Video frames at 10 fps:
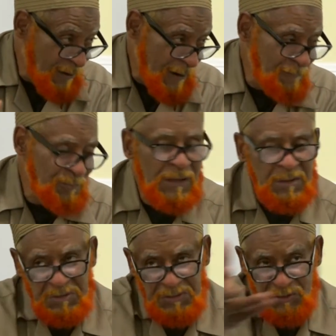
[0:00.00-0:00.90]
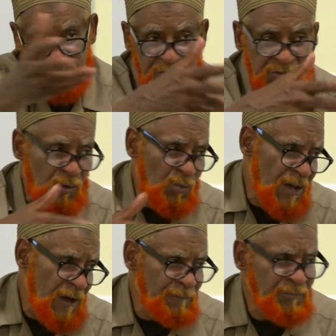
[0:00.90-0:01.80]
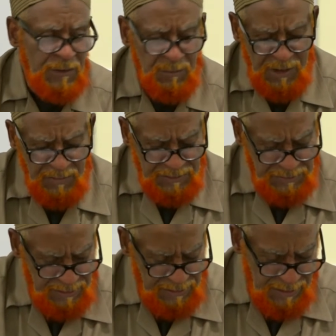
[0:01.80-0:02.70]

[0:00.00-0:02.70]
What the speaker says: all right? But the sisters are aware, brothers are